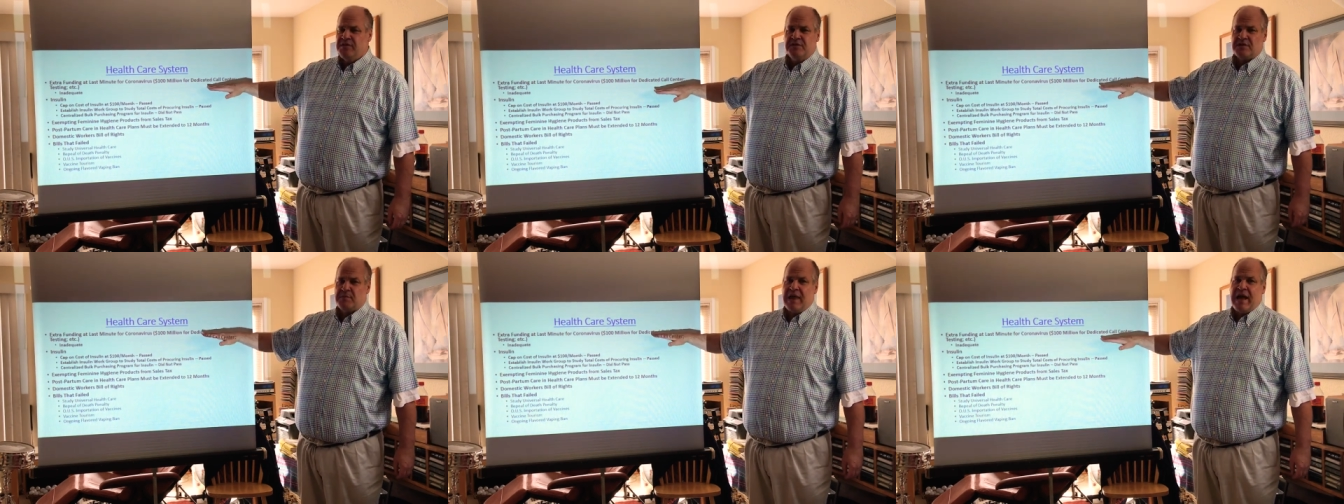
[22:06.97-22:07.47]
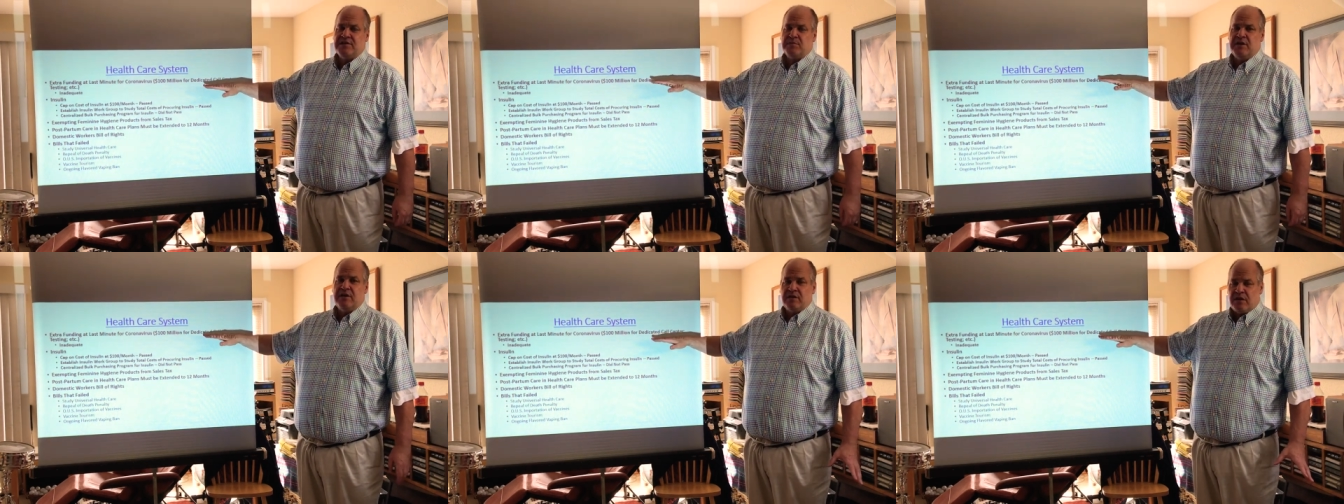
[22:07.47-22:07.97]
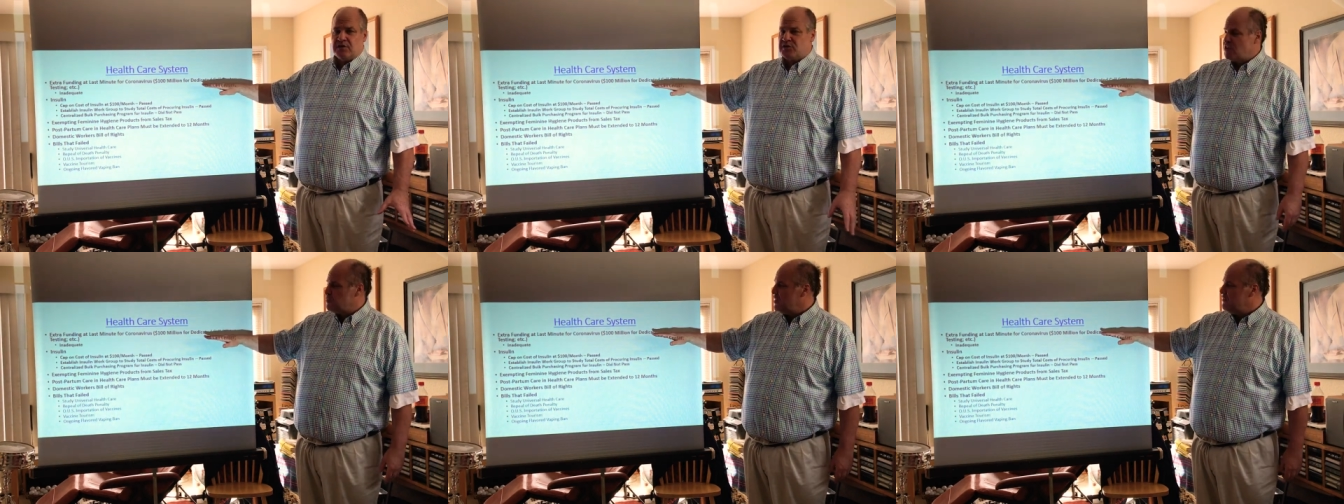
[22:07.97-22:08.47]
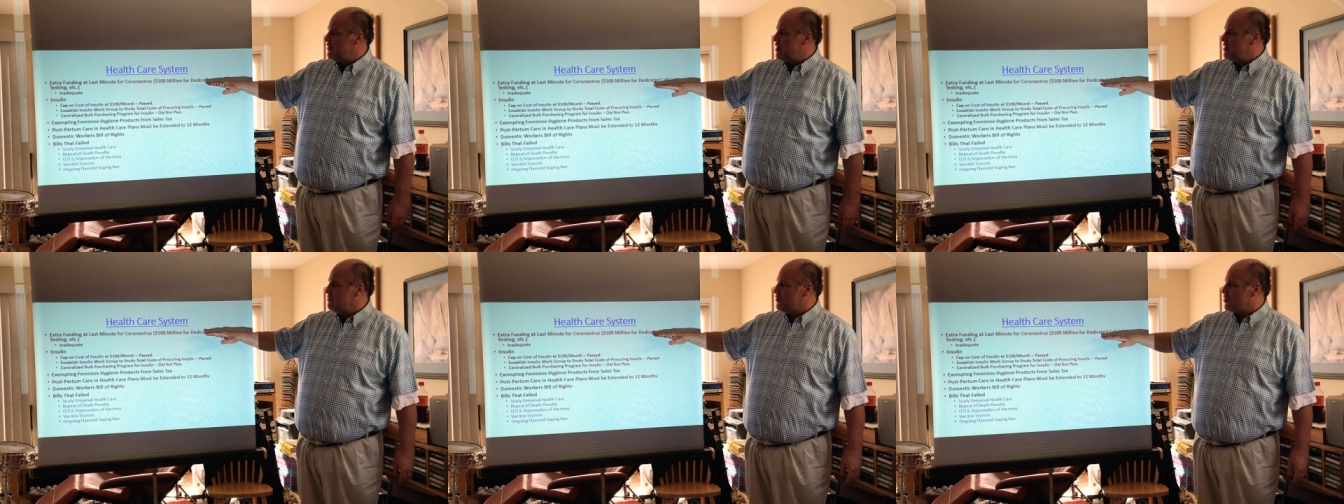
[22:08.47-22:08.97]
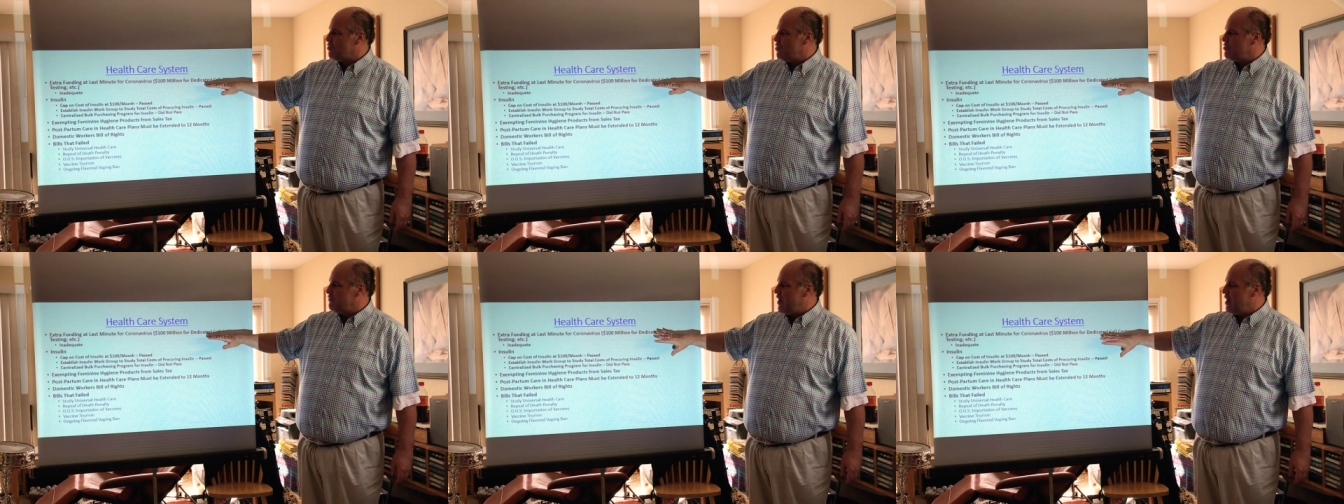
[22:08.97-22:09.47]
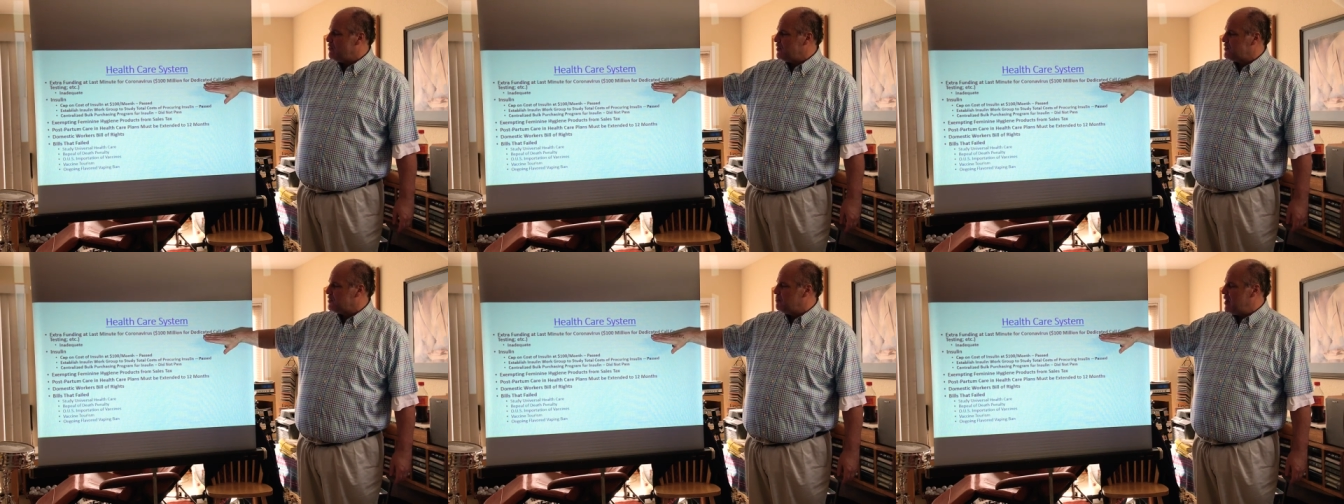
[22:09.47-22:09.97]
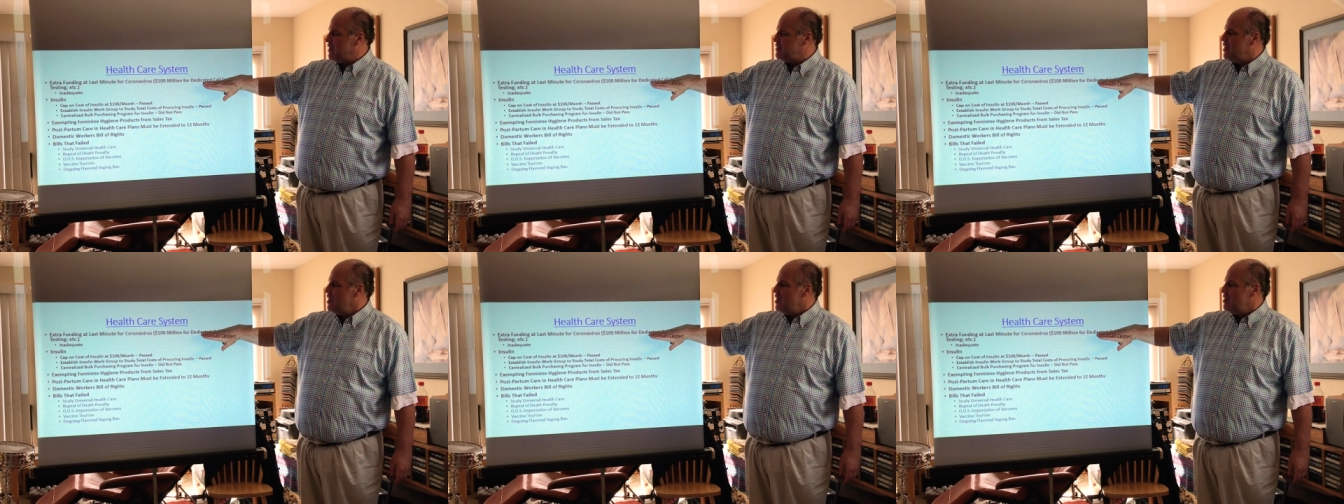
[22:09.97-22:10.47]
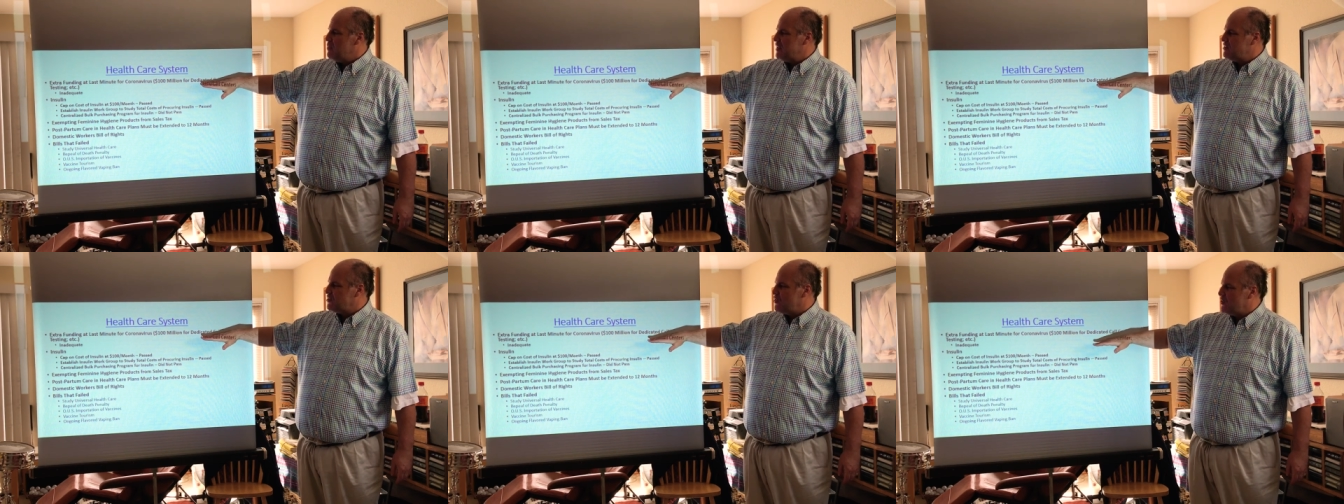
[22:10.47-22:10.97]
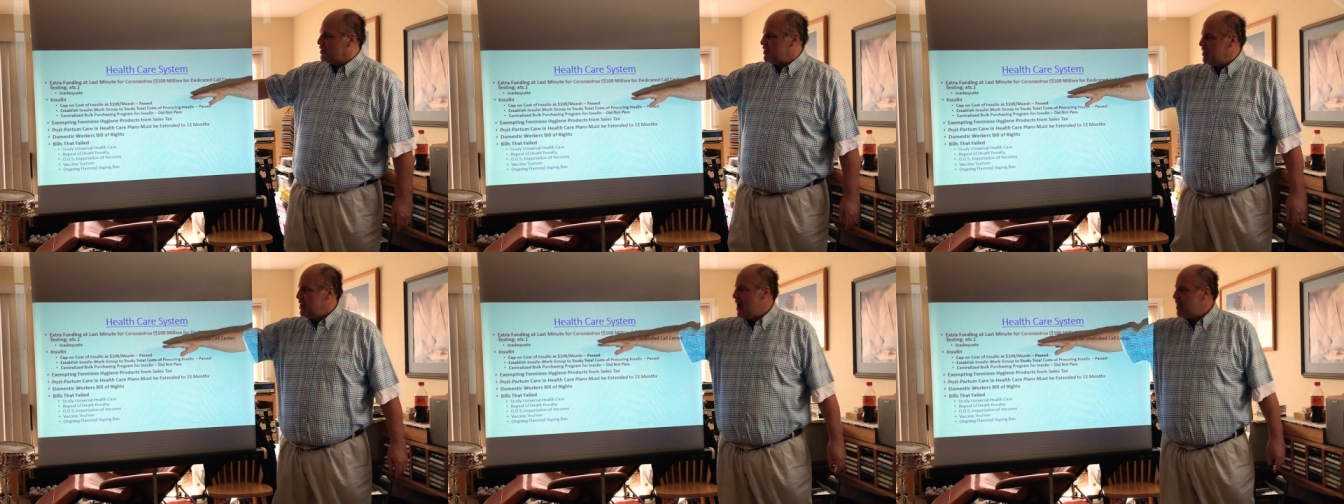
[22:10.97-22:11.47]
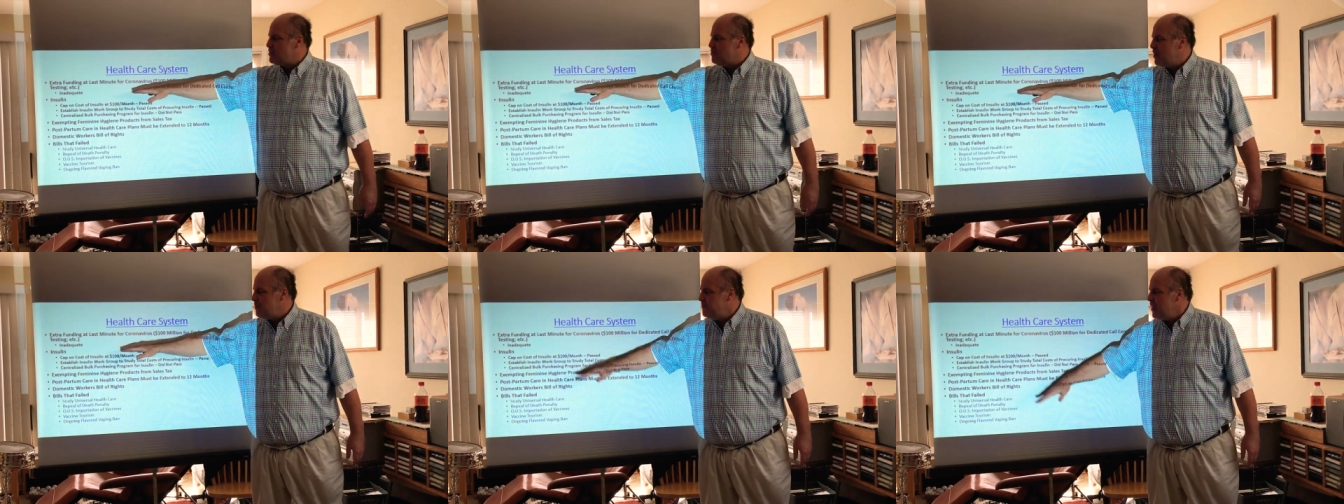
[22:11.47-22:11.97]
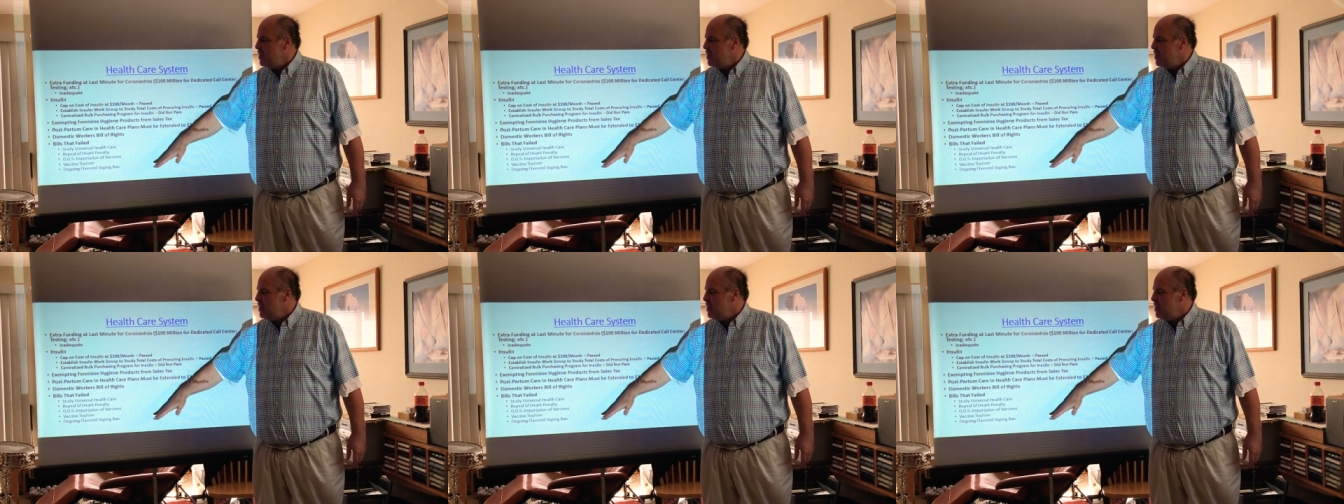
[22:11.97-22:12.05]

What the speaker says: Some last minute, funding for coronavirus, but certainly inadequate.